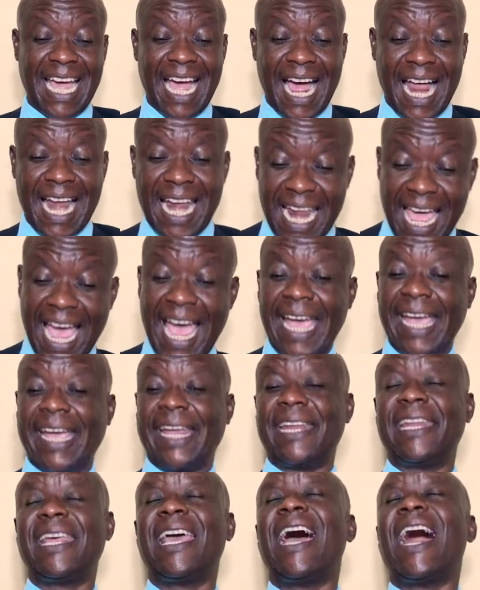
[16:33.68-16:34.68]

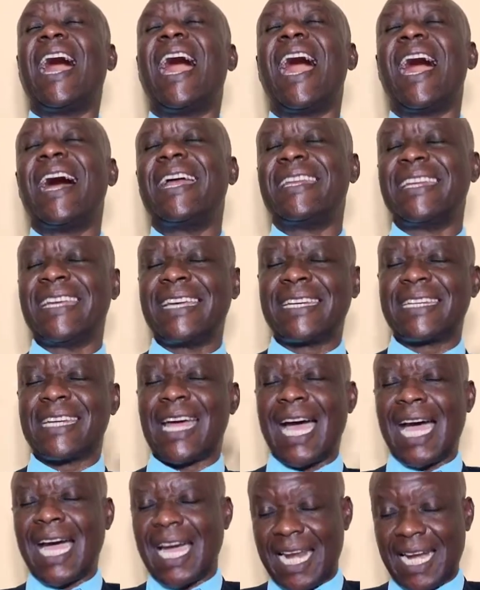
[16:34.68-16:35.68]
align and
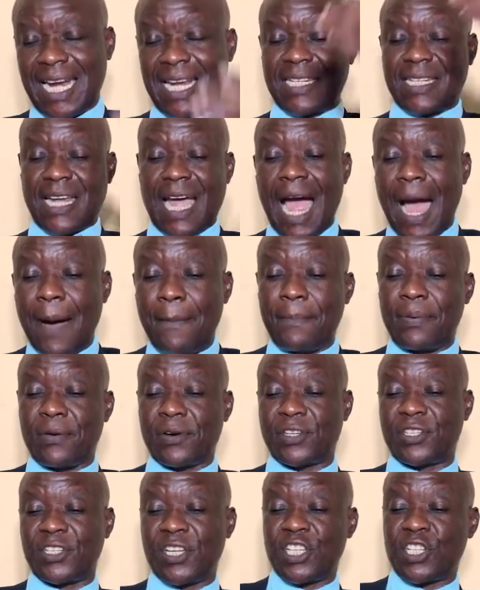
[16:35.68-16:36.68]
integrate
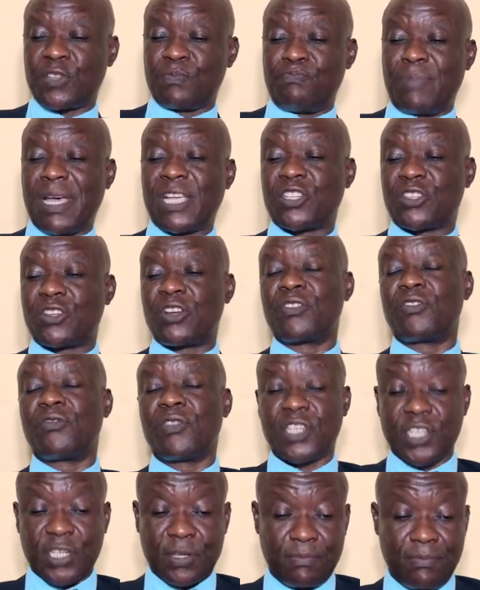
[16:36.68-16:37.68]
approaches based on
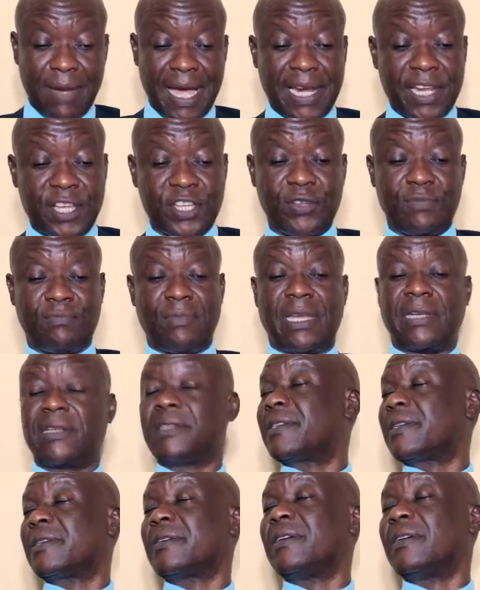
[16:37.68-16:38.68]
risk
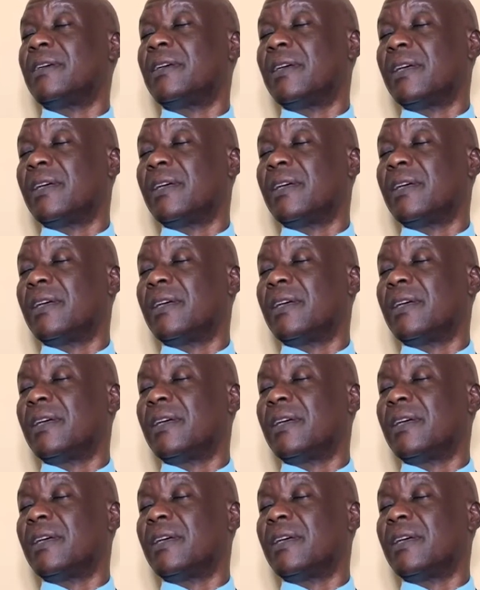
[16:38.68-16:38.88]
management.